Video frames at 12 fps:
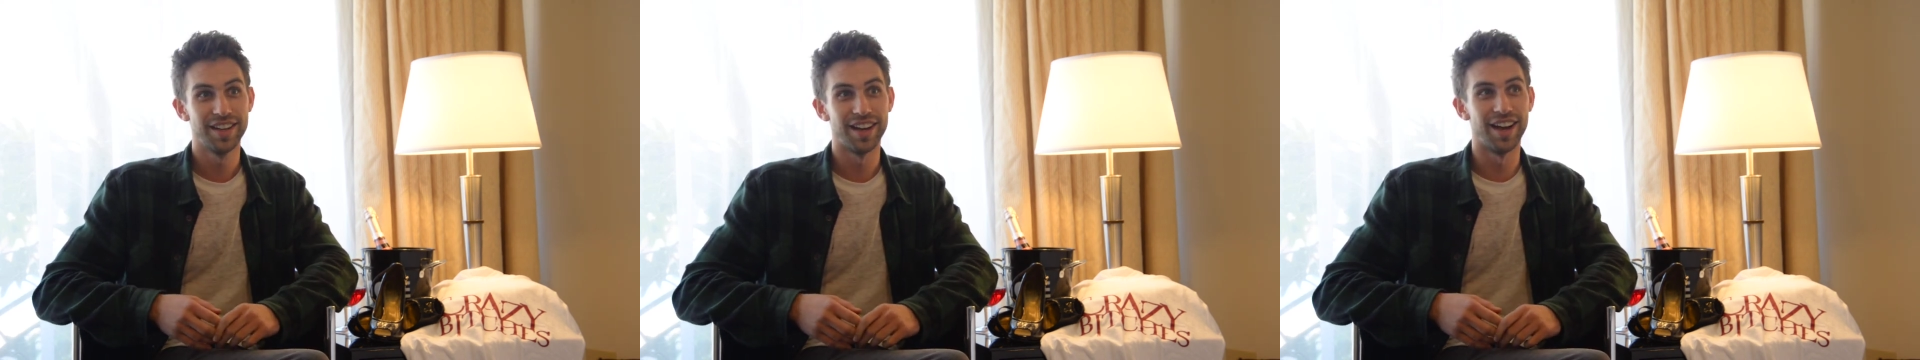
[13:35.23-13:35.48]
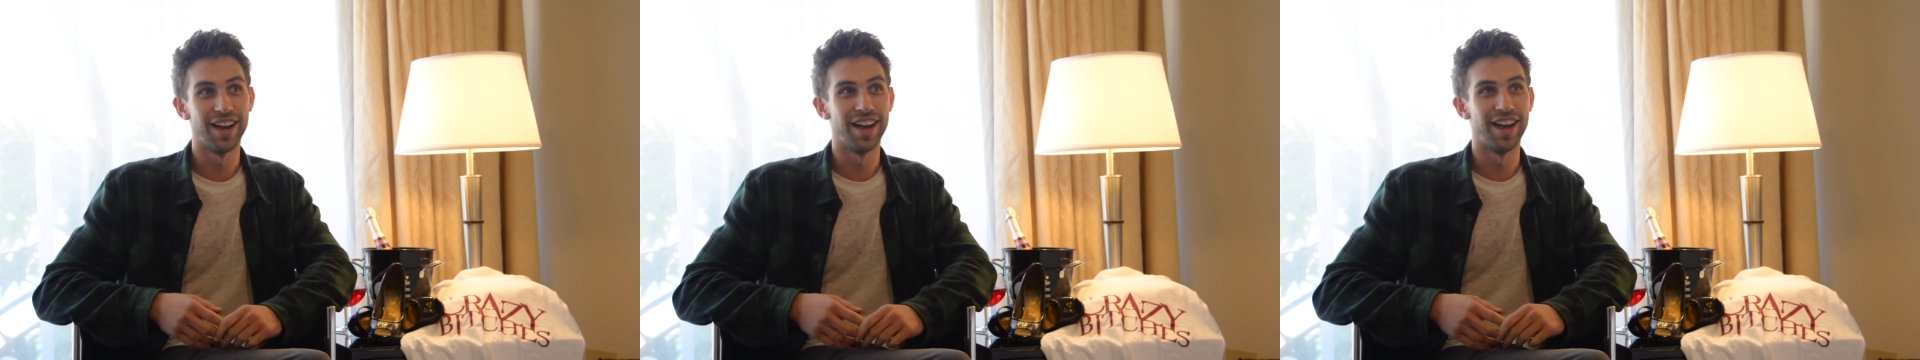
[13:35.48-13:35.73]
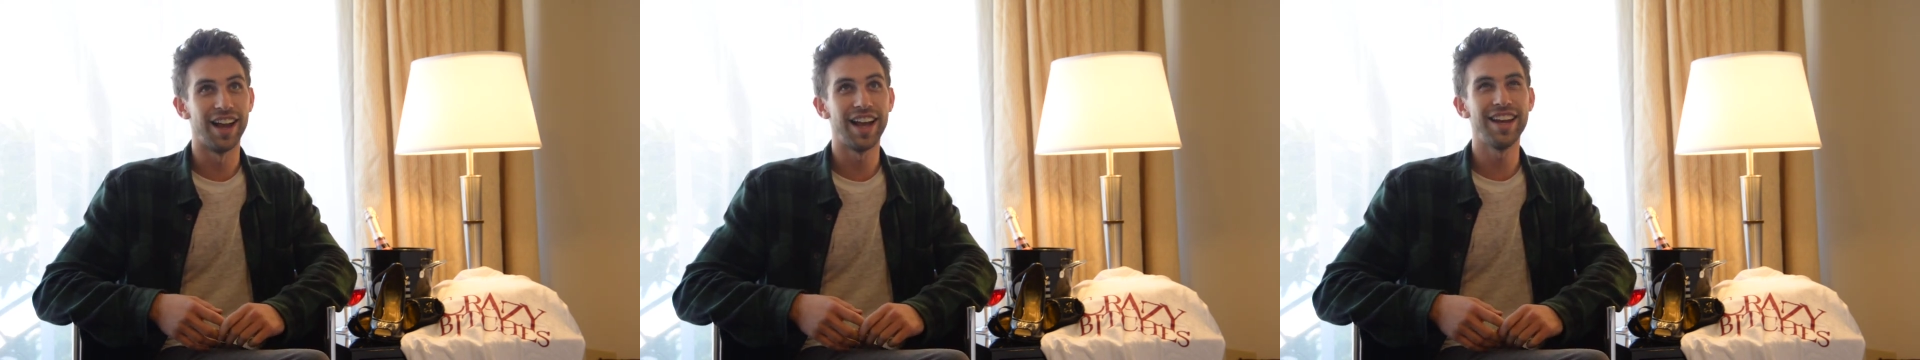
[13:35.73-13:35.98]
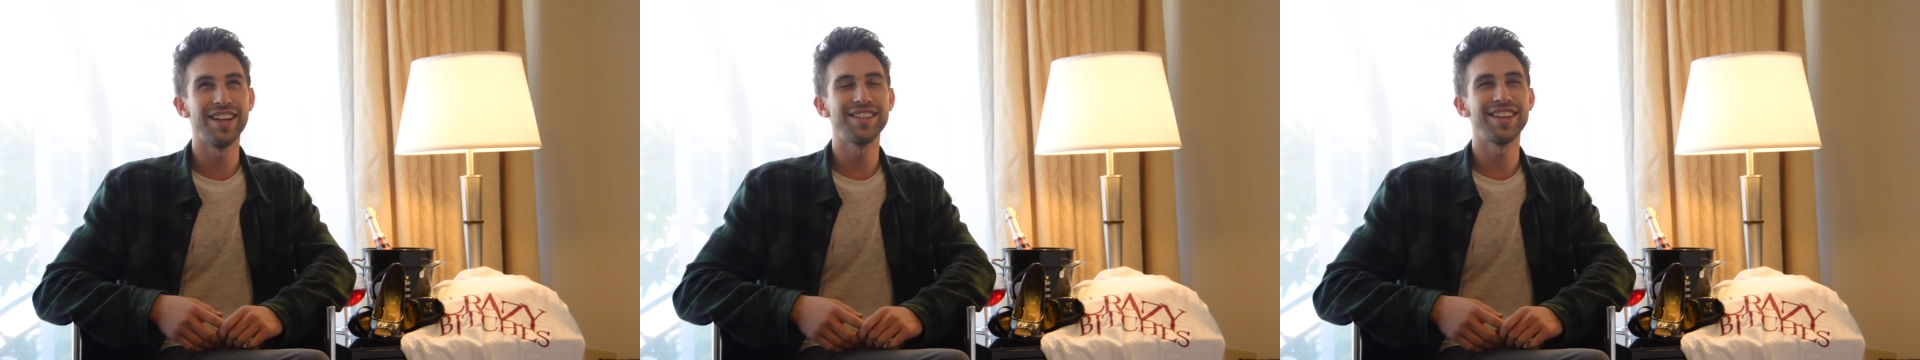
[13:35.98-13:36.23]

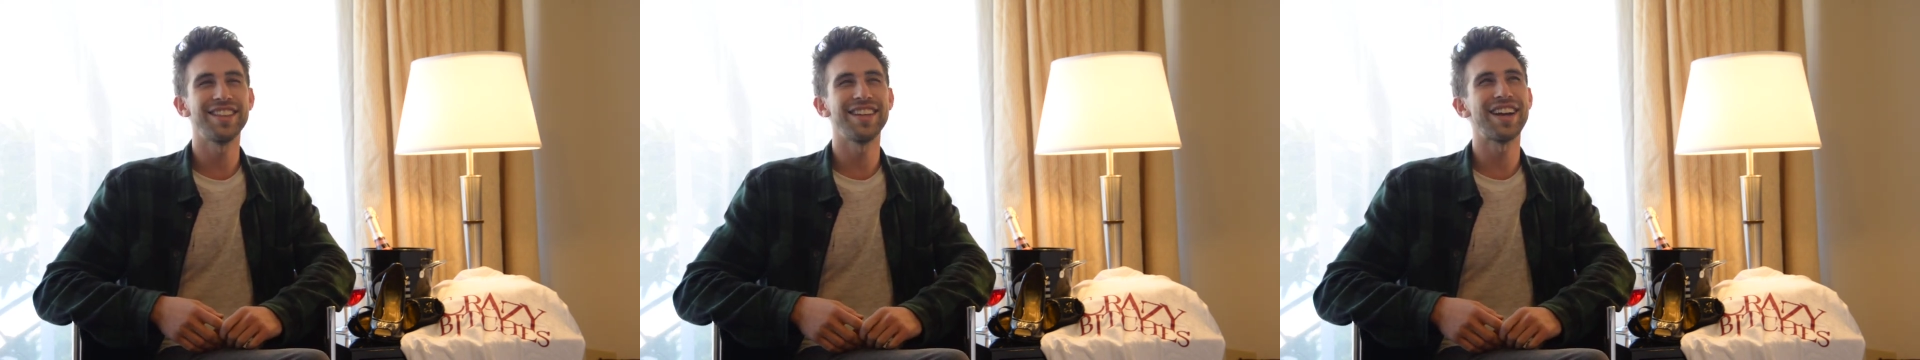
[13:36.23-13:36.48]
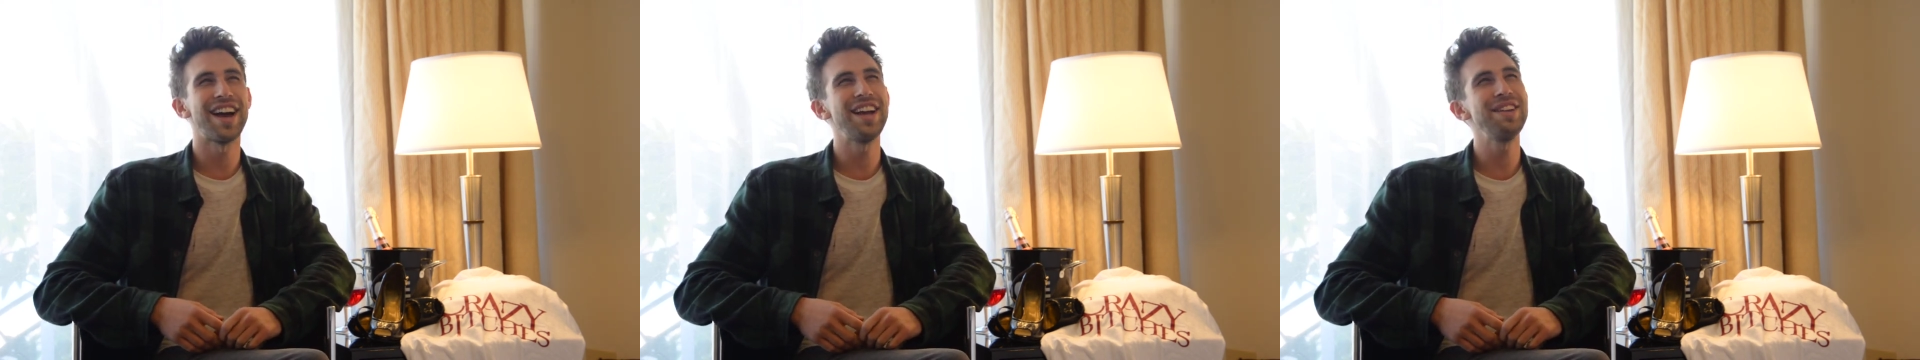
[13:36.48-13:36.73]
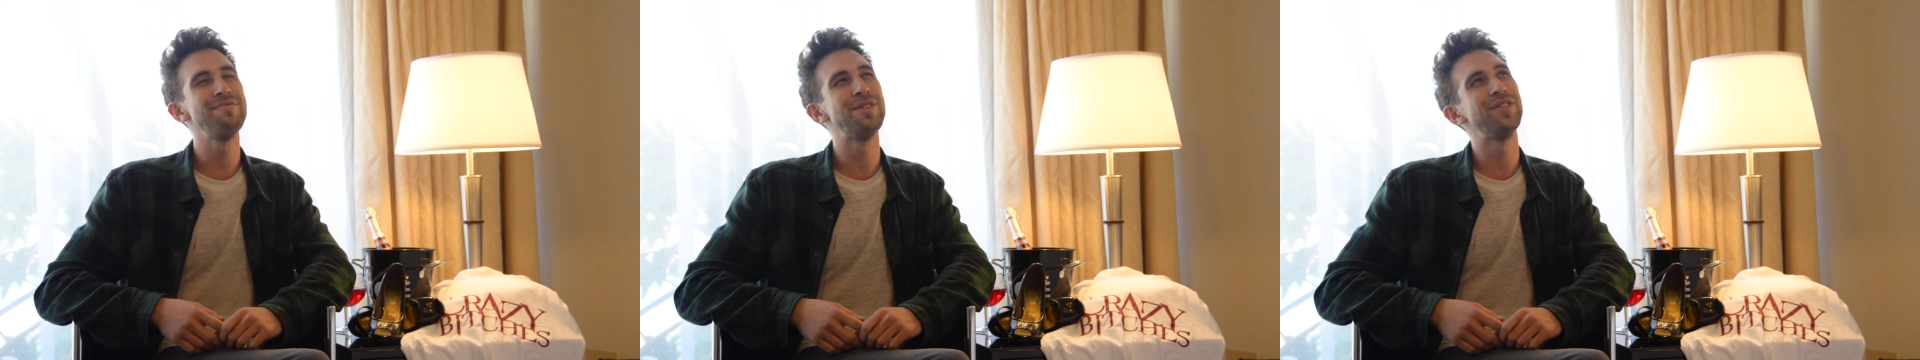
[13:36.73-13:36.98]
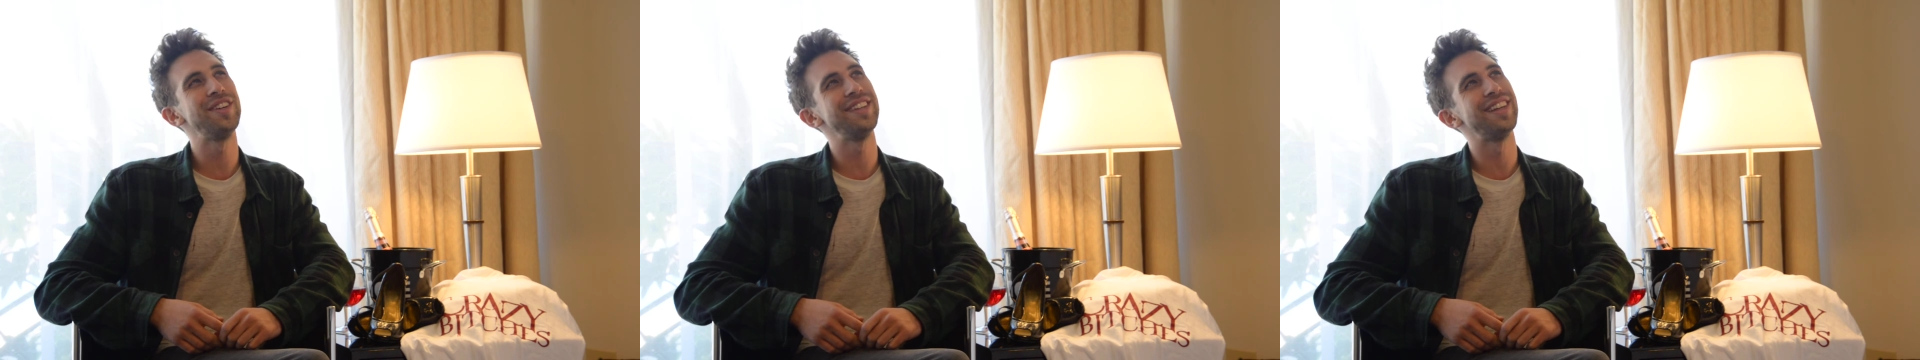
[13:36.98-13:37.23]
And it's like the kind of
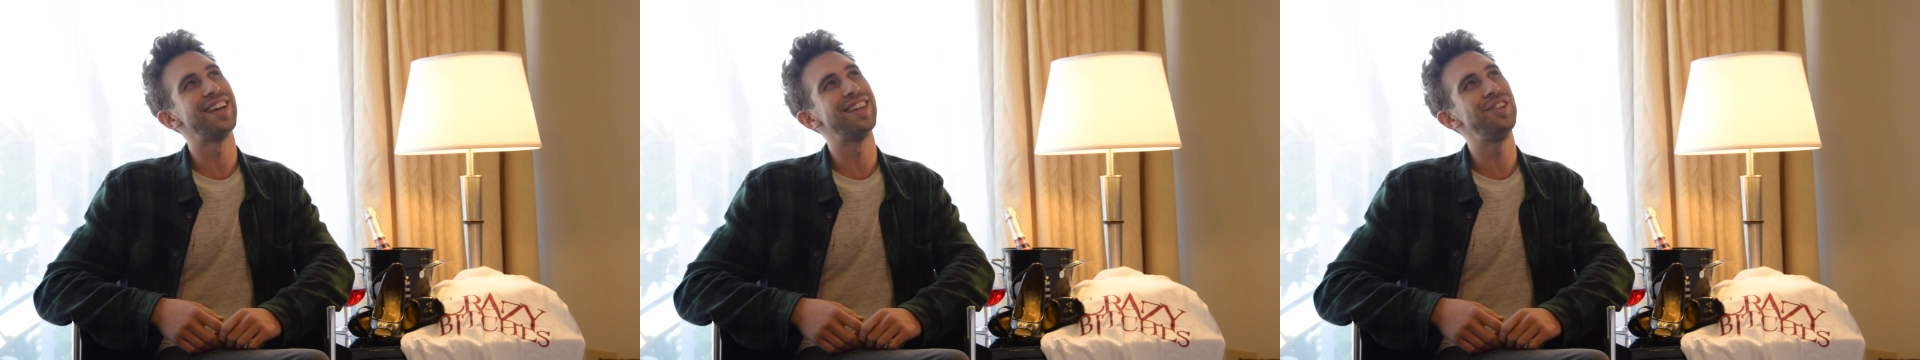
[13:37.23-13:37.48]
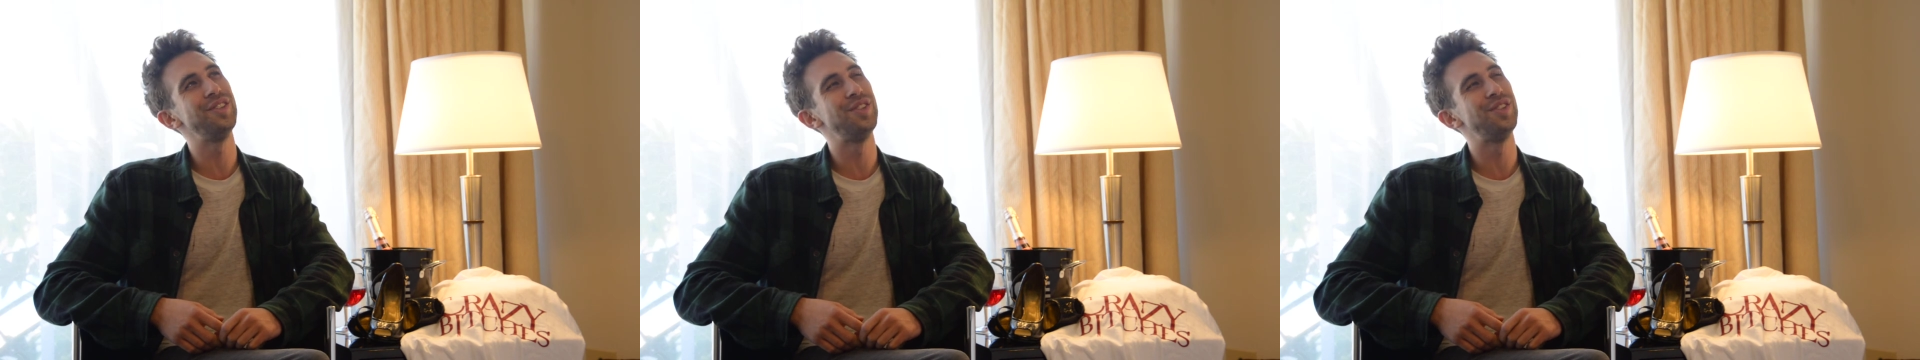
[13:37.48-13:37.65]
movie that you